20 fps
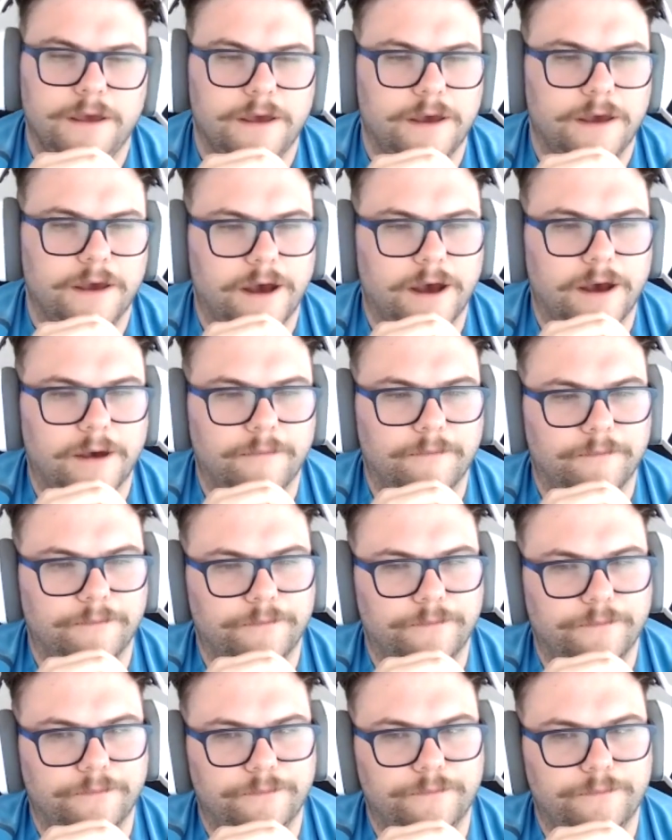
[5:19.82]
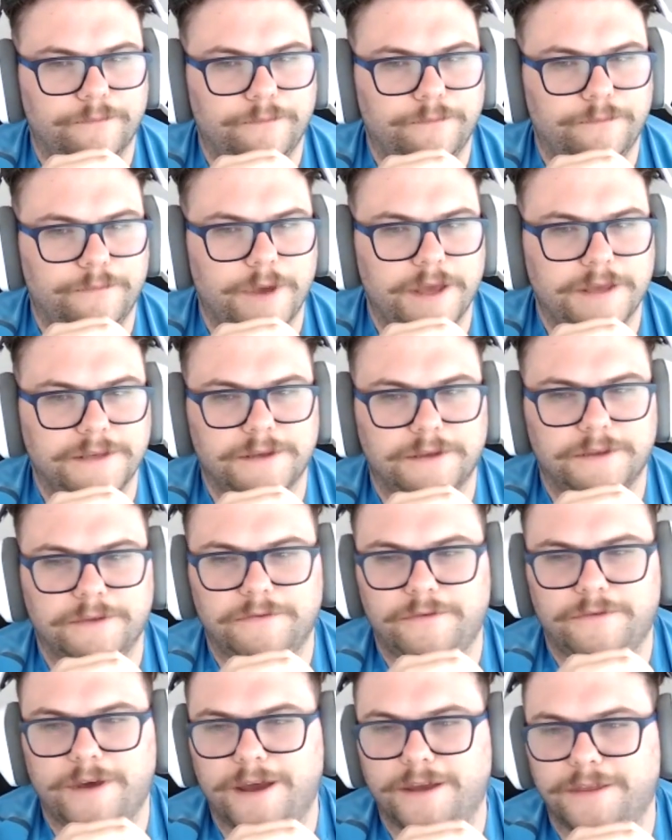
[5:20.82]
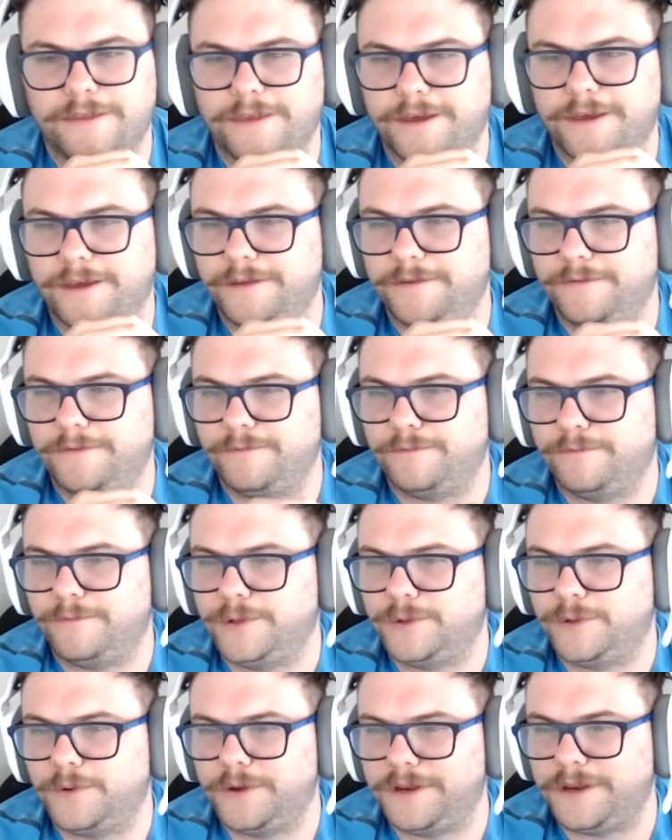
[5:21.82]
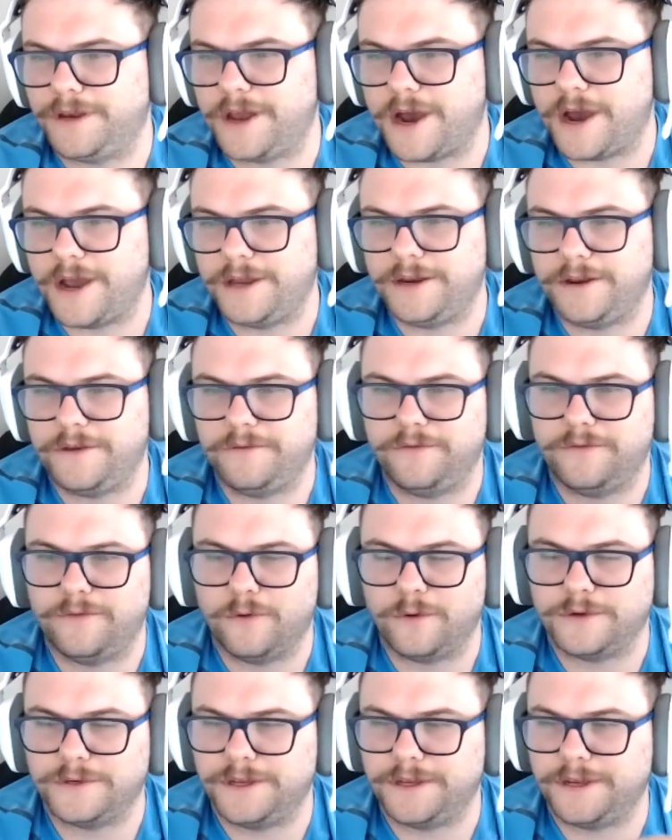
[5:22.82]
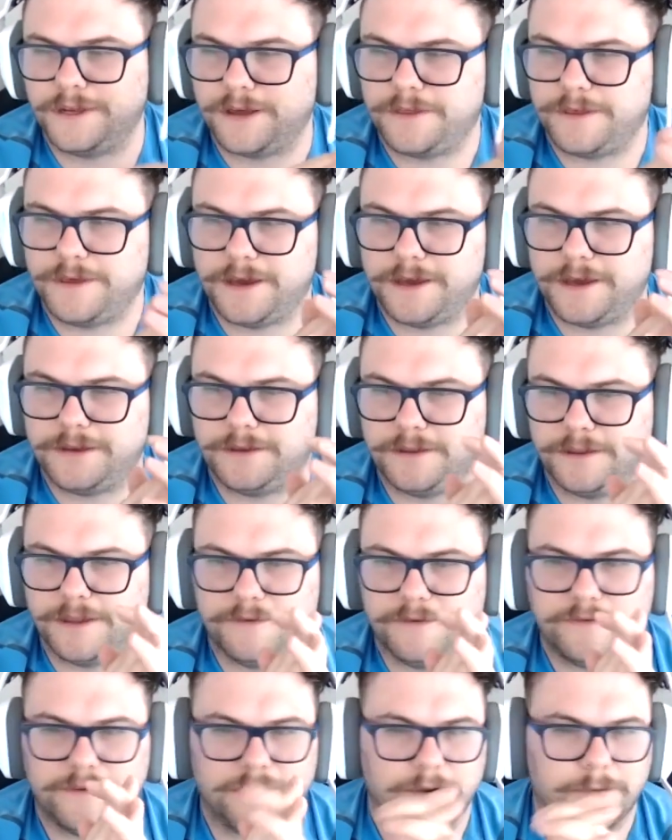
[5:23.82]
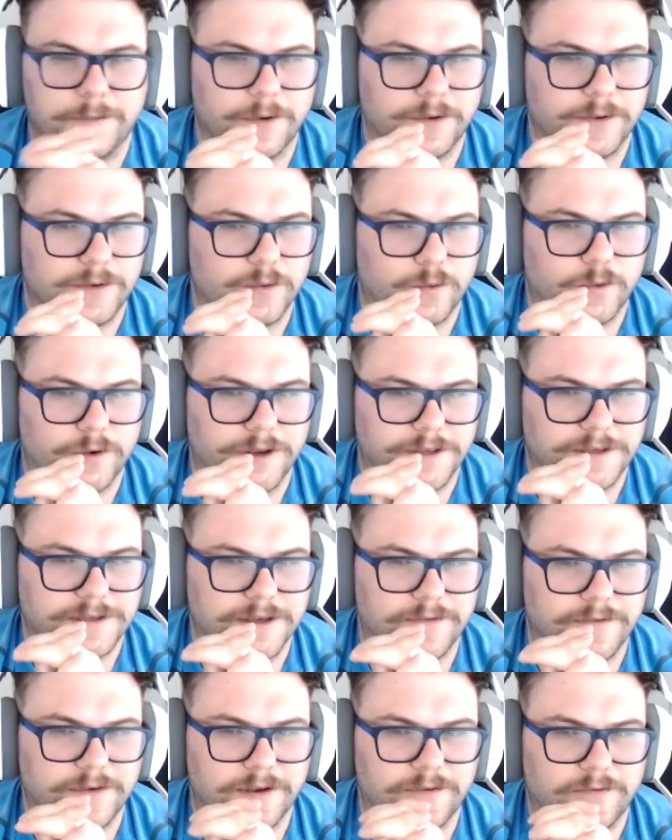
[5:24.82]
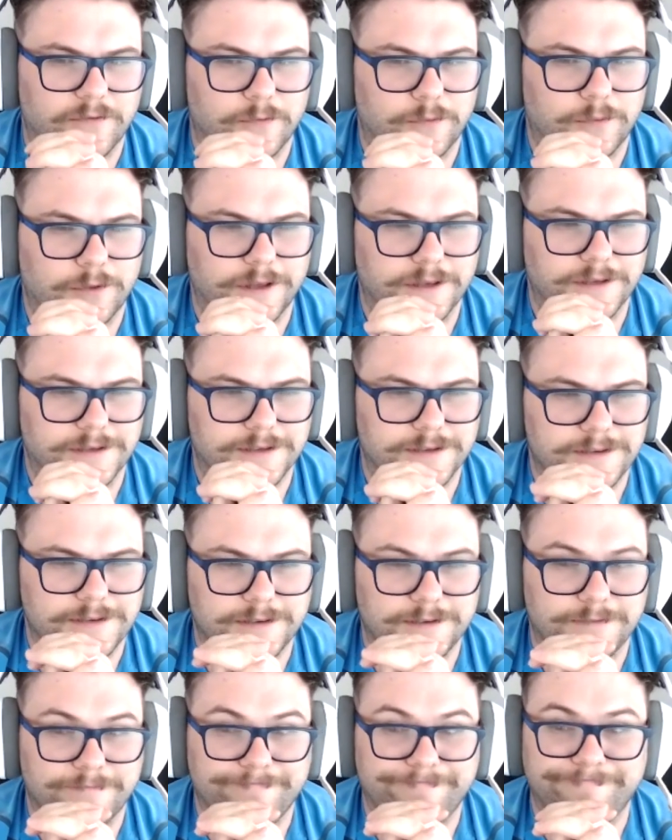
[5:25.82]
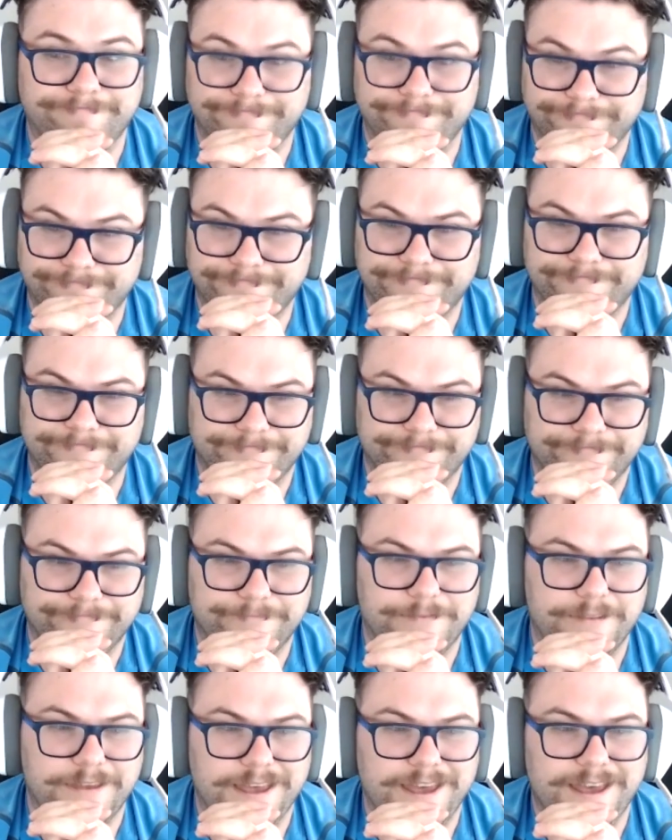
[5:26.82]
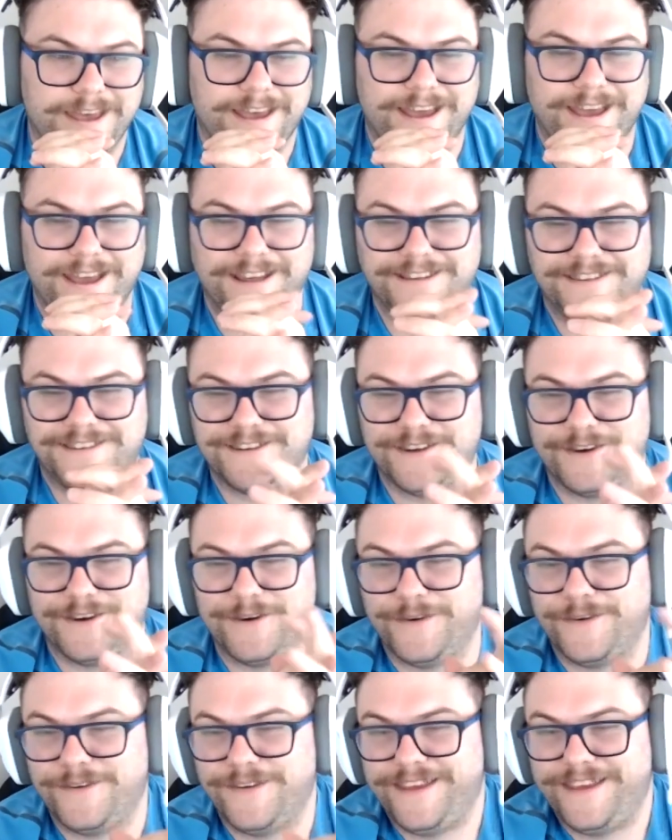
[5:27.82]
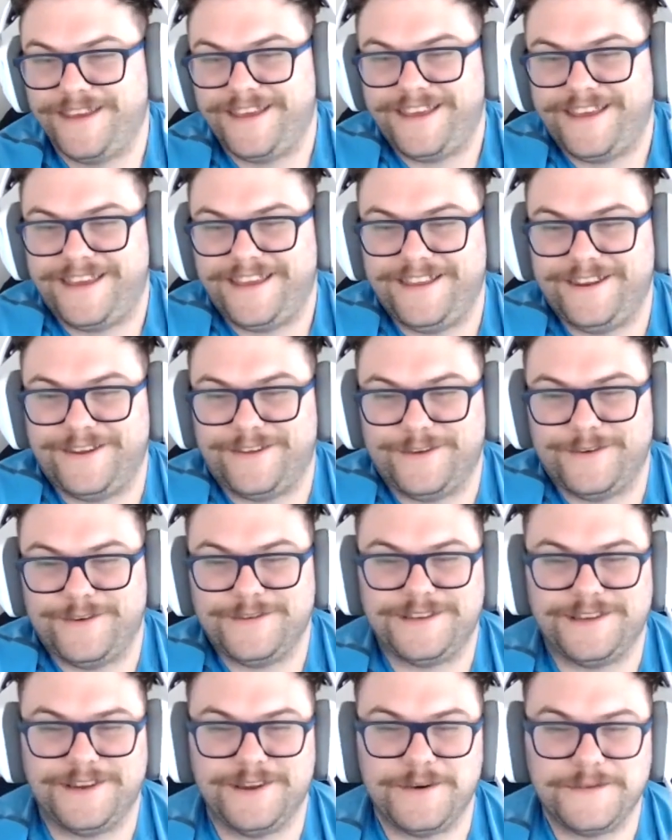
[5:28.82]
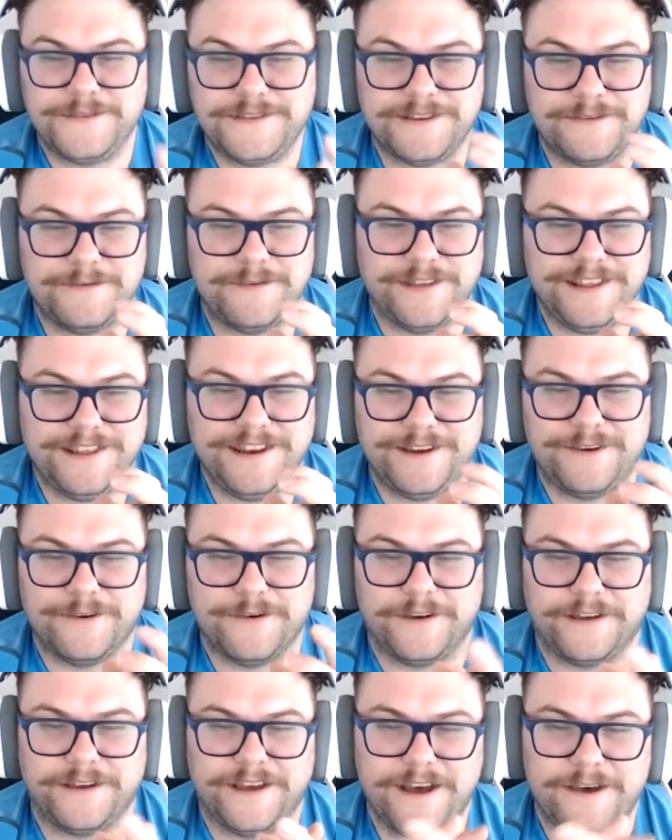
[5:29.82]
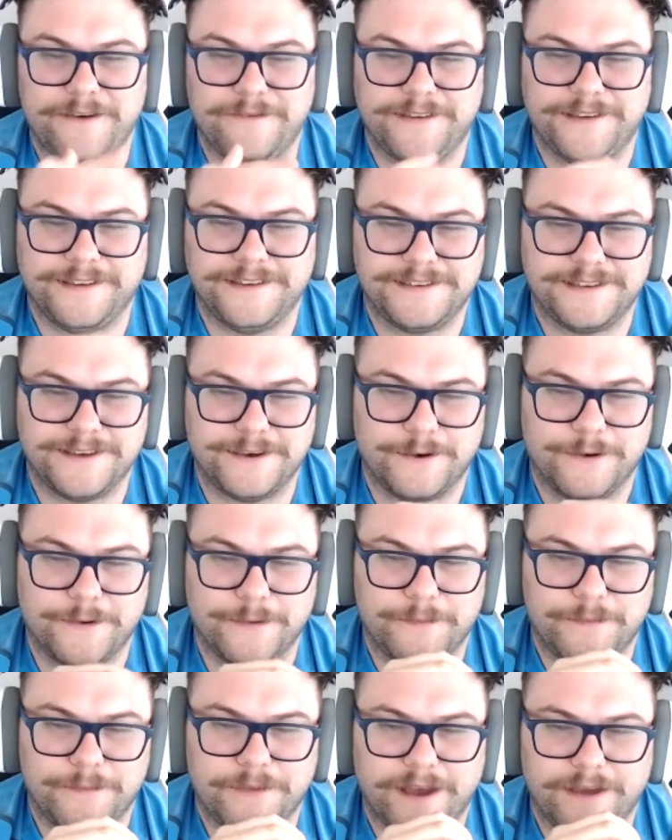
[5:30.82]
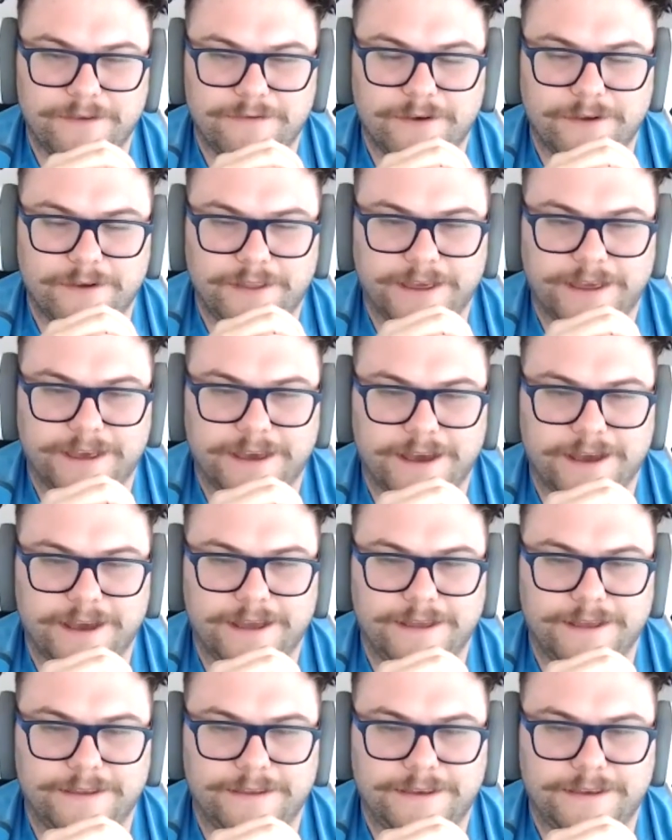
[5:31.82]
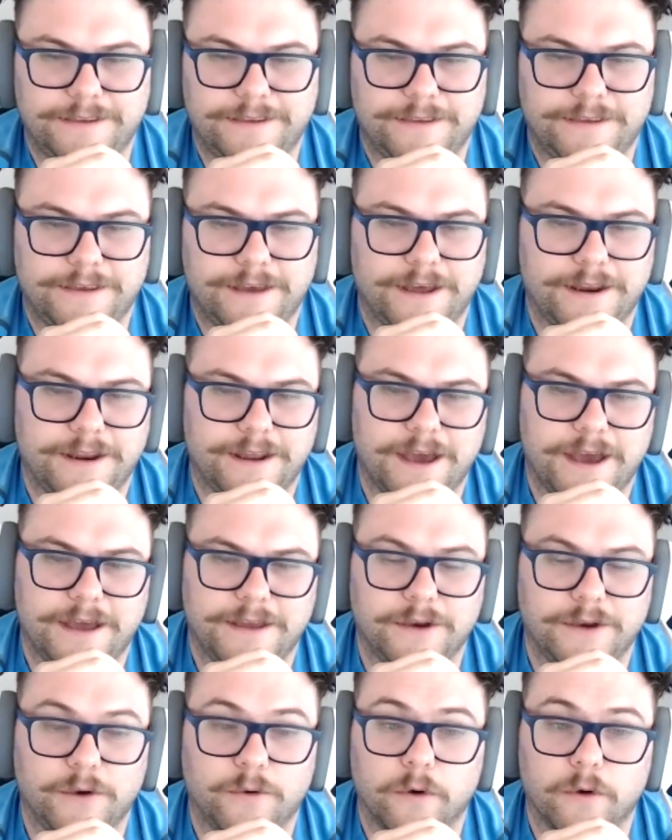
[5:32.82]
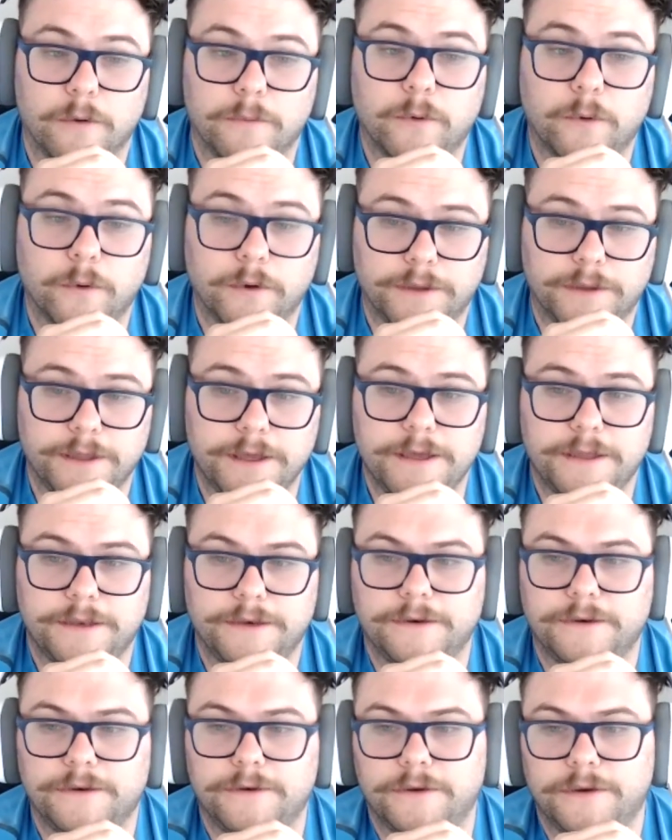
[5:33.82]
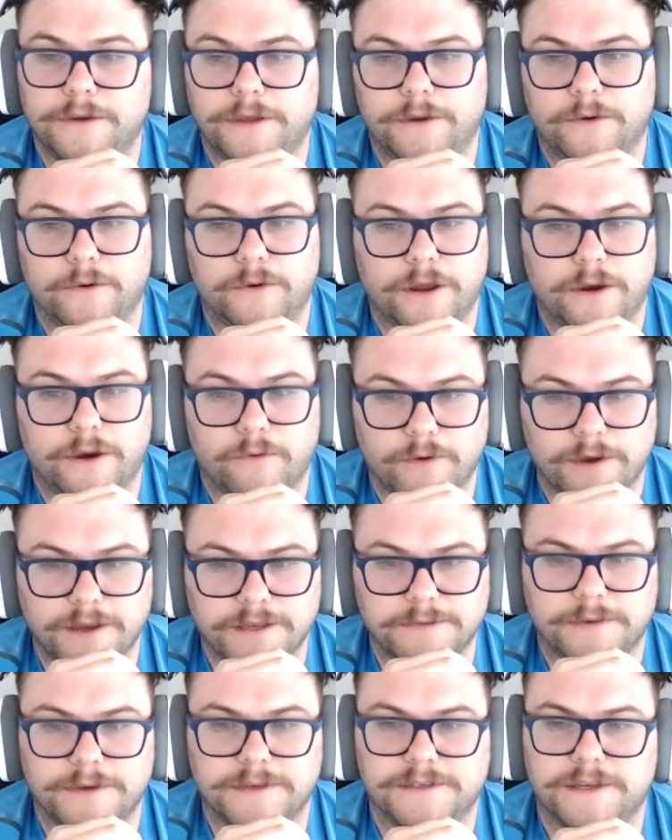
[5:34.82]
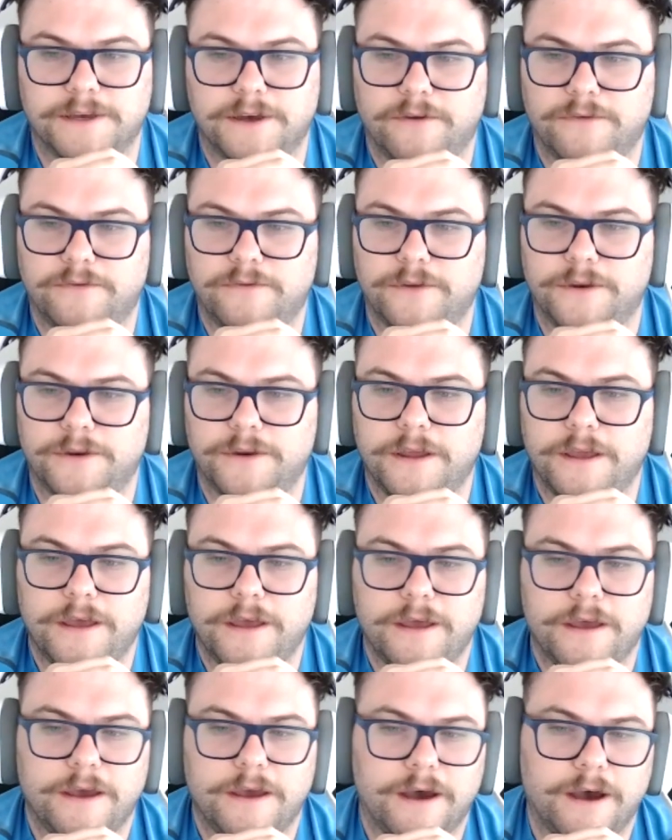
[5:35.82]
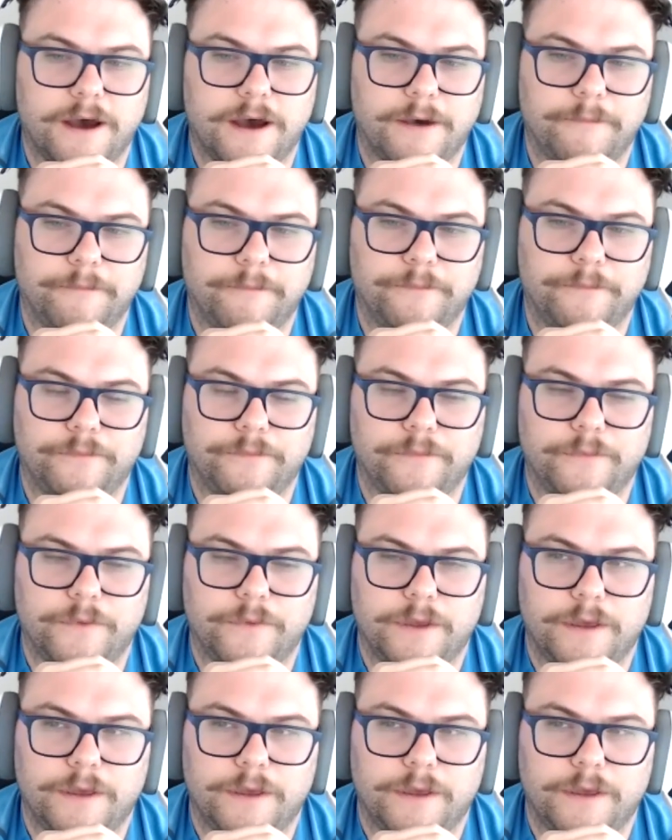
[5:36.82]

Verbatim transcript: um, based on the fact that between 9 and 14 i think i'd lived in about 27 different places and so you know there's no civility growing up and so i felt like i kind of had to grow up quickly and you know kind of raise myself and um,